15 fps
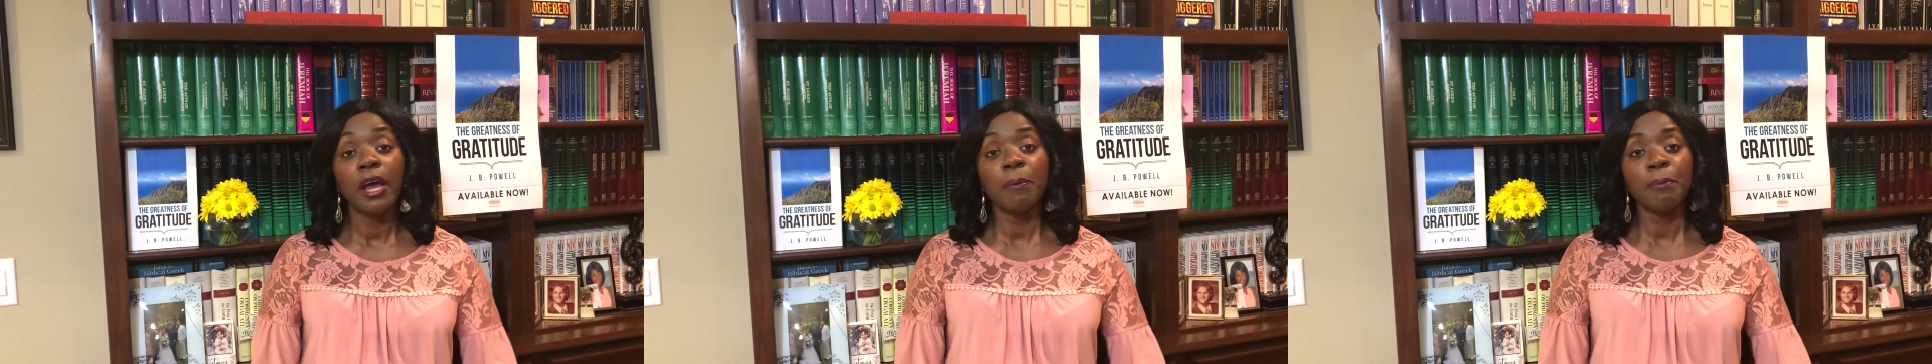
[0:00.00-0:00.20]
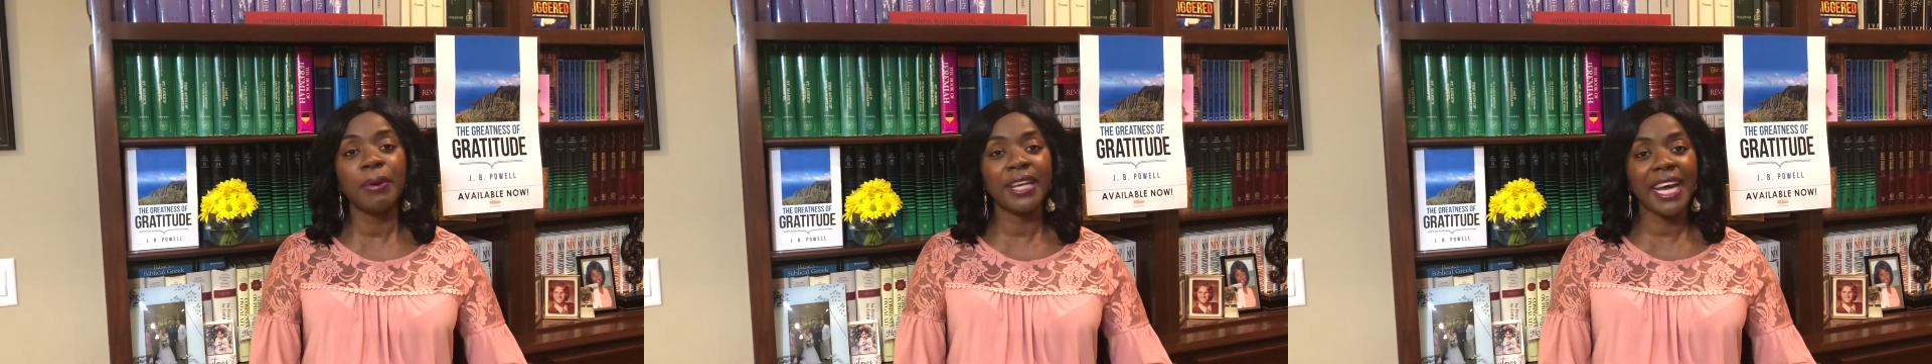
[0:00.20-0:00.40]

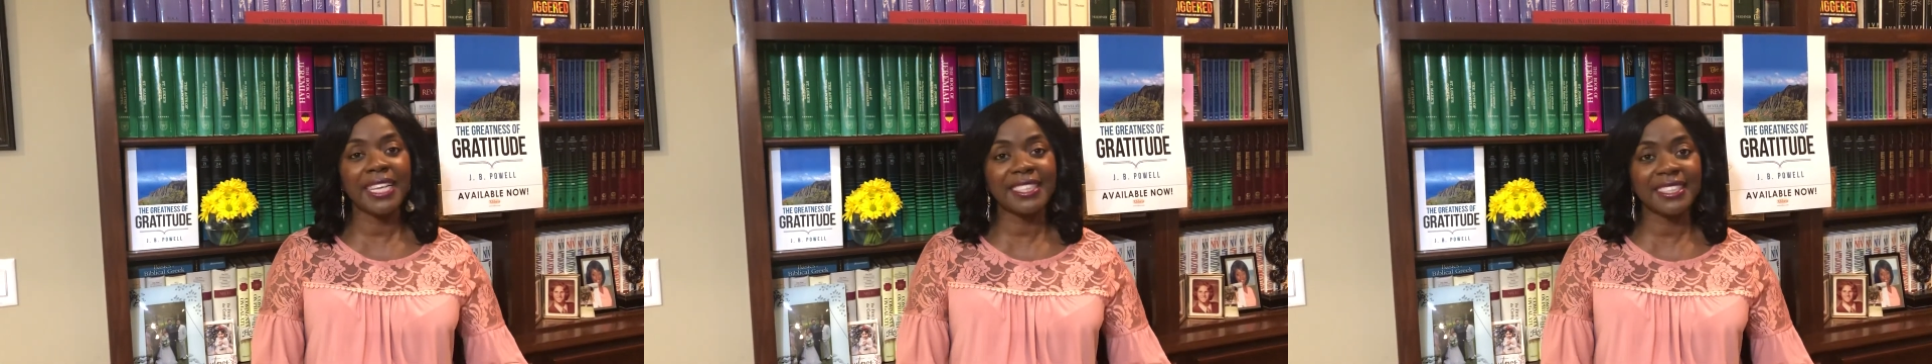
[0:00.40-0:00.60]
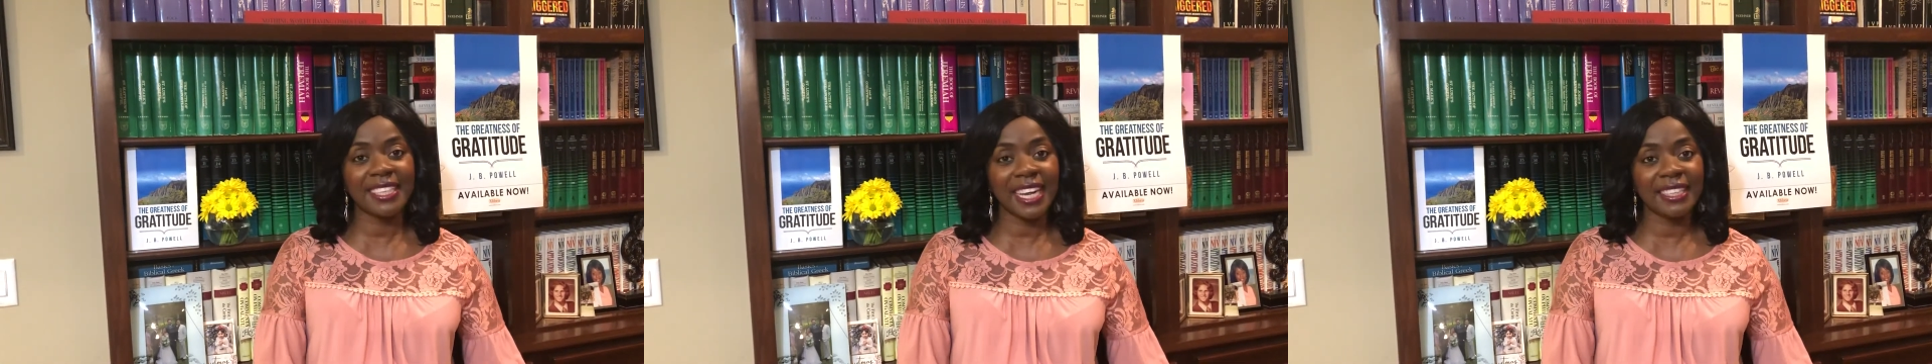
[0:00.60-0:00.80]
but I
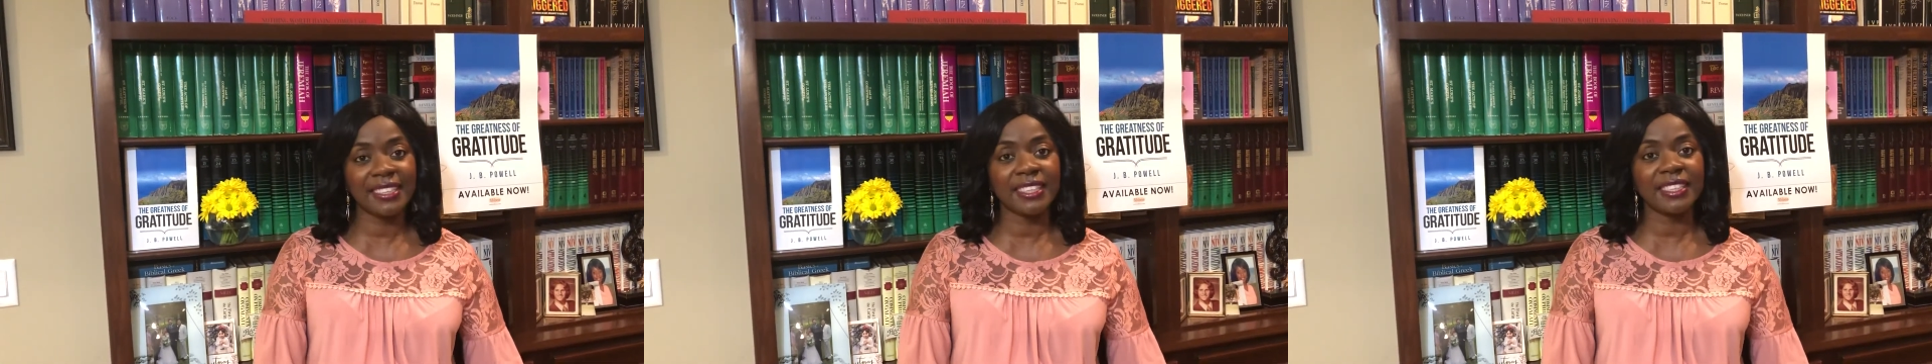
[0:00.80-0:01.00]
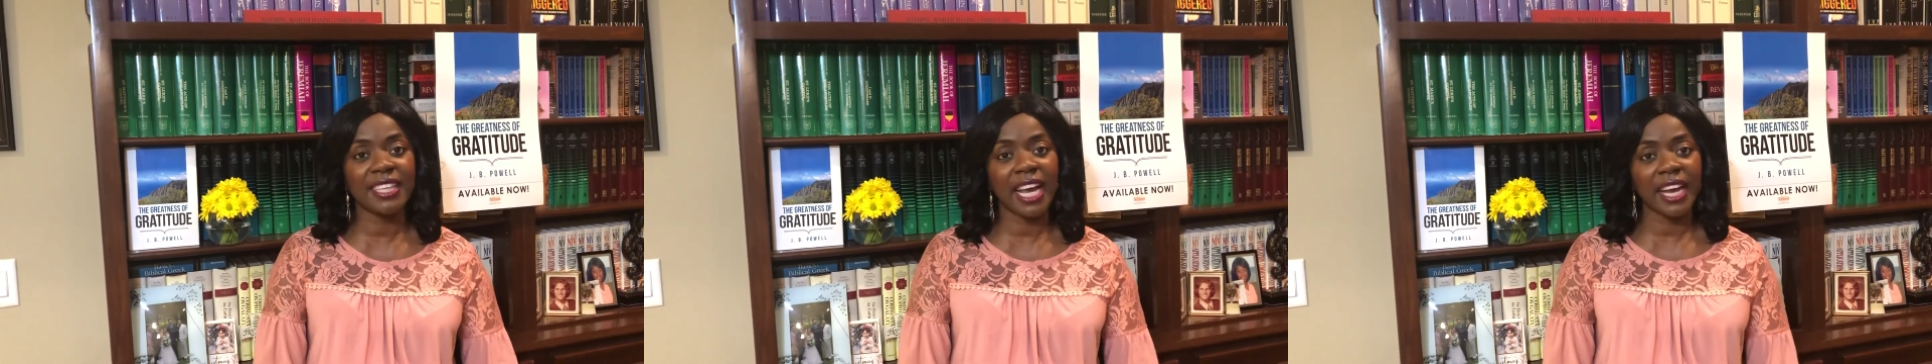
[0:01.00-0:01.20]
send
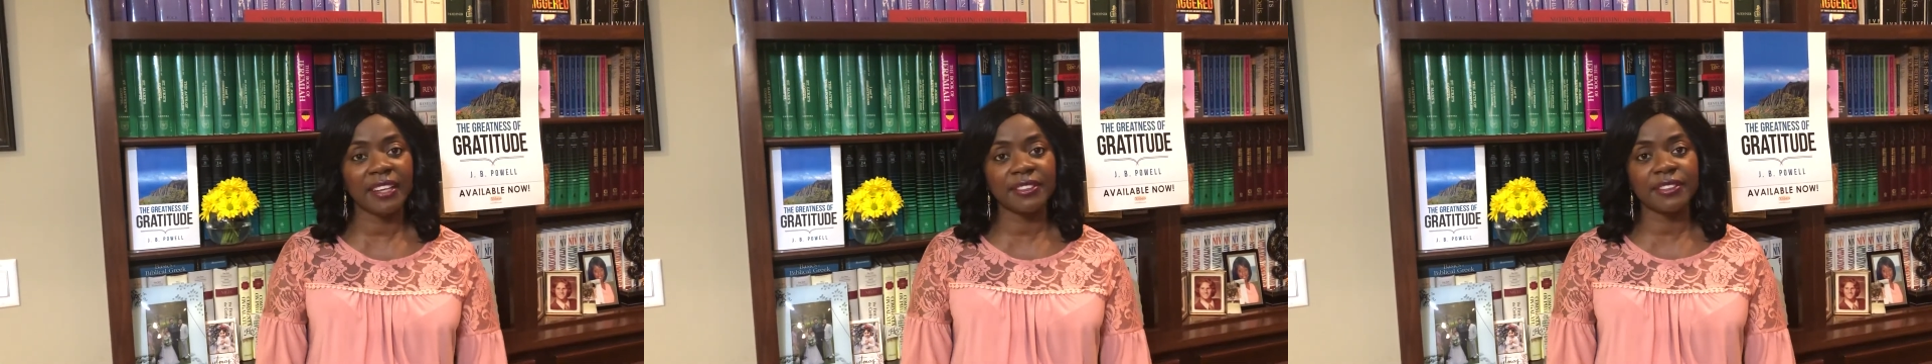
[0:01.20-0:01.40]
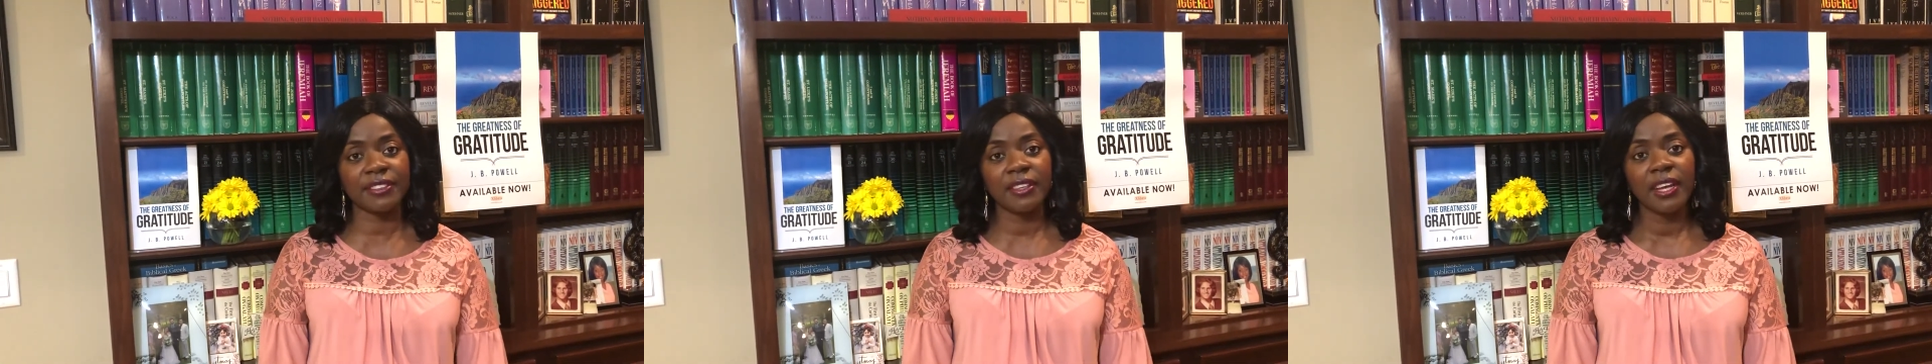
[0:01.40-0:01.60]
a
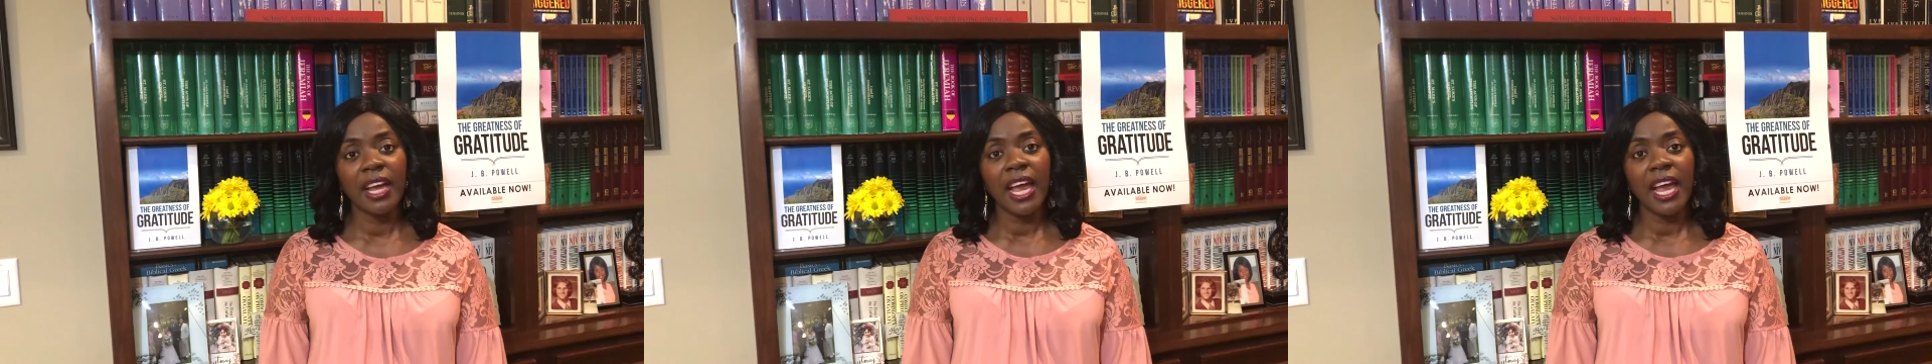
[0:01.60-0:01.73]
text.